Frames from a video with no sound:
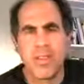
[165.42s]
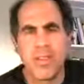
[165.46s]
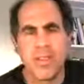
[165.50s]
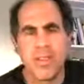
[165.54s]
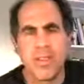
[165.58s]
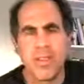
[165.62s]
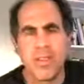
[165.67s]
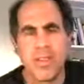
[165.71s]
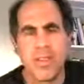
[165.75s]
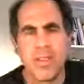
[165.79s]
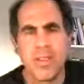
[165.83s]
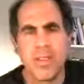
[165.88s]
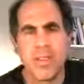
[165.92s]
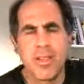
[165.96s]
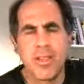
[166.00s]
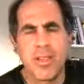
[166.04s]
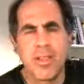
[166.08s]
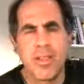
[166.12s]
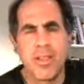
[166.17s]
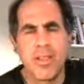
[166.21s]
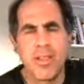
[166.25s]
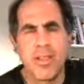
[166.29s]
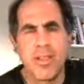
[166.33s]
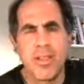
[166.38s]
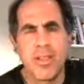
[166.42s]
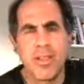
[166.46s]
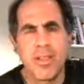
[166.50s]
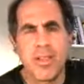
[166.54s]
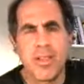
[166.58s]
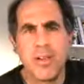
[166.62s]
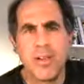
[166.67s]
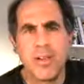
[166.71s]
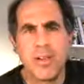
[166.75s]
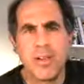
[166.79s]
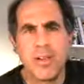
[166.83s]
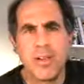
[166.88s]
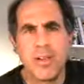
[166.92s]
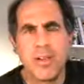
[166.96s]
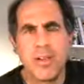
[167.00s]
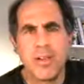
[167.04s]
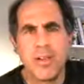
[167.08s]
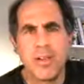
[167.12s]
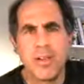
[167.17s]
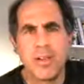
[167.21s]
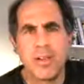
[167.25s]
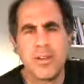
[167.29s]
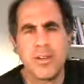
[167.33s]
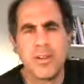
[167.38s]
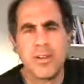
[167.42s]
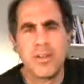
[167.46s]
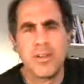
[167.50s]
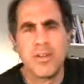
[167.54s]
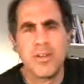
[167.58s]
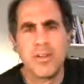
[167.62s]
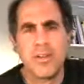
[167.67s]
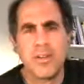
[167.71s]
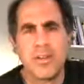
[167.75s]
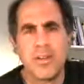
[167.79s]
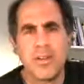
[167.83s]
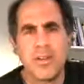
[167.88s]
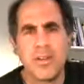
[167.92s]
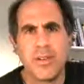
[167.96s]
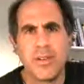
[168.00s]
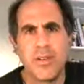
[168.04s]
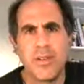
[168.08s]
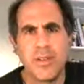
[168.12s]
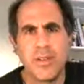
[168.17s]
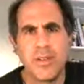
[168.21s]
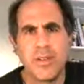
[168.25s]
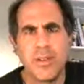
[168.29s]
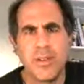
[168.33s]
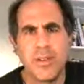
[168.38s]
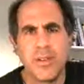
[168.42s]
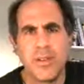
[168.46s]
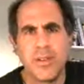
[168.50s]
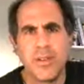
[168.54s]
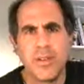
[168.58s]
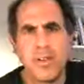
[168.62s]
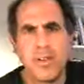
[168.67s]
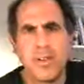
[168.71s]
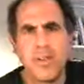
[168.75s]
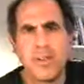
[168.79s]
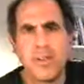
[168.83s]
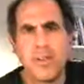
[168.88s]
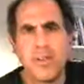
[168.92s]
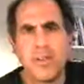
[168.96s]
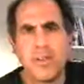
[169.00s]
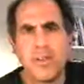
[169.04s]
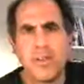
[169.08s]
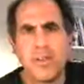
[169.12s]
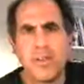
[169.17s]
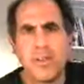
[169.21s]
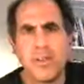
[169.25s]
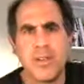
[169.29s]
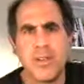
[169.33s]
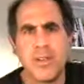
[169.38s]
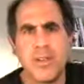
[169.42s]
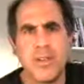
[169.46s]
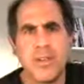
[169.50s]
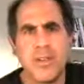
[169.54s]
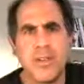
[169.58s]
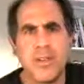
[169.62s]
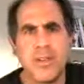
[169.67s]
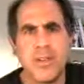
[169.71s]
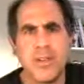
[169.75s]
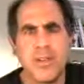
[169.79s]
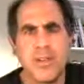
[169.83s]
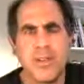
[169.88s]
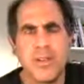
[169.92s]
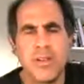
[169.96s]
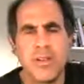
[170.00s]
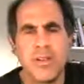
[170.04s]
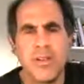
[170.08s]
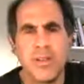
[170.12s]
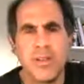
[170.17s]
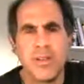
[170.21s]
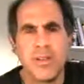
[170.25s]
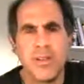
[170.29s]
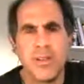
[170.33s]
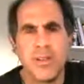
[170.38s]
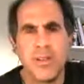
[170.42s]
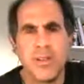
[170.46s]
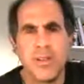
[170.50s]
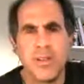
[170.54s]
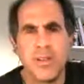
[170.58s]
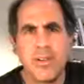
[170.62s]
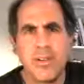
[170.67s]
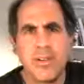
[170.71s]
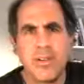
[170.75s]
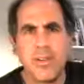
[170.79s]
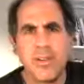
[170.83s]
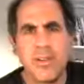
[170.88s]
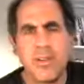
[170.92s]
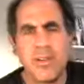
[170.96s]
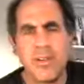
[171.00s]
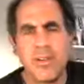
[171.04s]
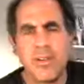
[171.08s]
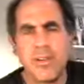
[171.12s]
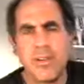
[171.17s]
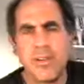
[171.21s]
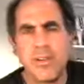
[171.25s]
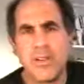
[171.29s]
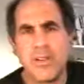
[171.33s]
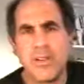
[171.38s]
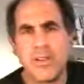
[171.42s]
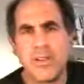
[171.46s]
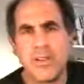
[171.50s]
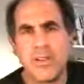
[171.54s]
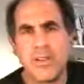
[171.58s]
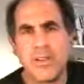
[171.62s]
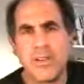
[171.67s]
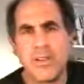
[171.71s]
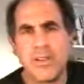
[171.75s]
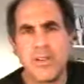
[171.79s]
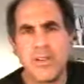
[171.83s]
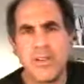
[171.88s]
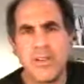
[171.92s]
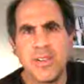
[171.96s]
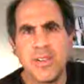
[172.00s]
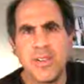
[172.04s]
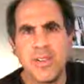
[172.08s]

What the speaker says: (silent)